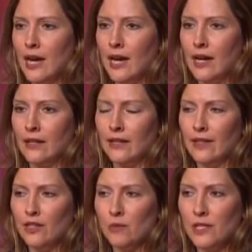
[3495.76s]
and
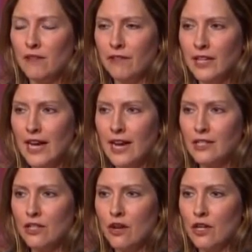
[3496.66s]
the specific
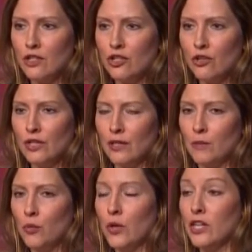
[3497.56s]
case law concerning them,
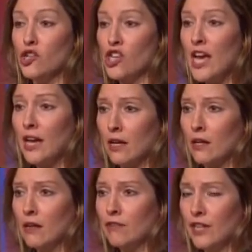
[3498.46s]
you want to check
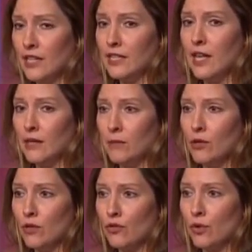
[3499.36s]
for ante litem
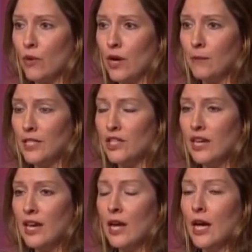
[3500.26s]
notice requirements
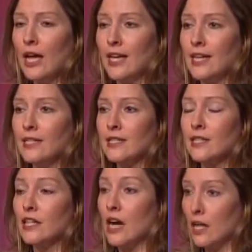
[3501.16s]
against
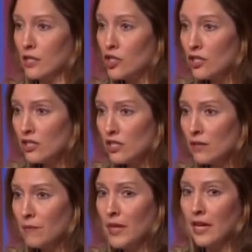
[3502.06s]
colleges,
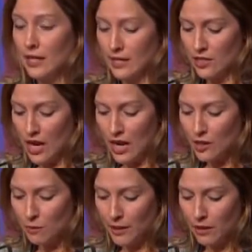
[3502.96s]
against
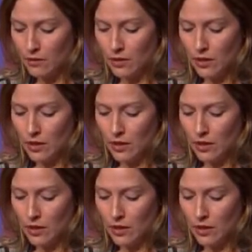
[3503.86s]
hospitals,